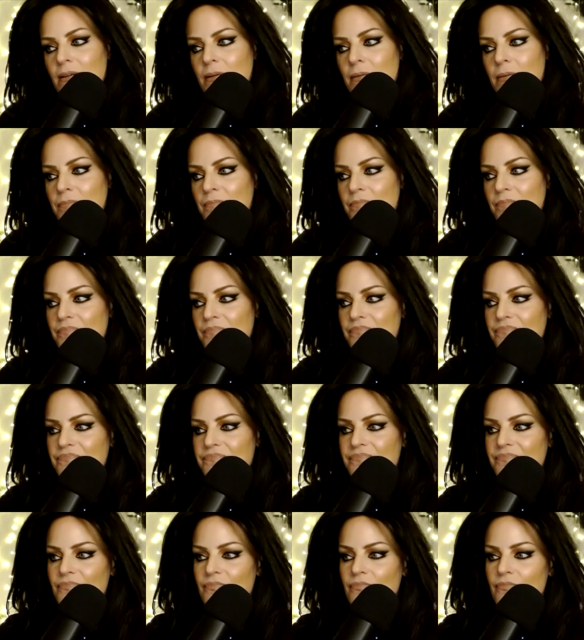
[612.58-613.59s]

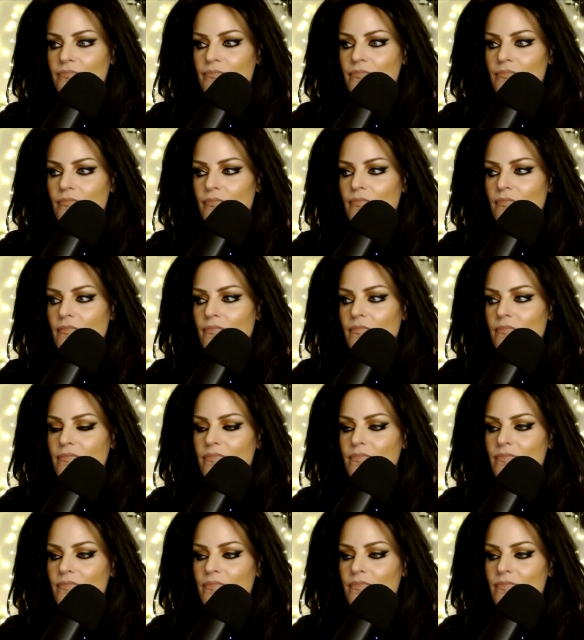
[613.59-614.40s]
[no speech]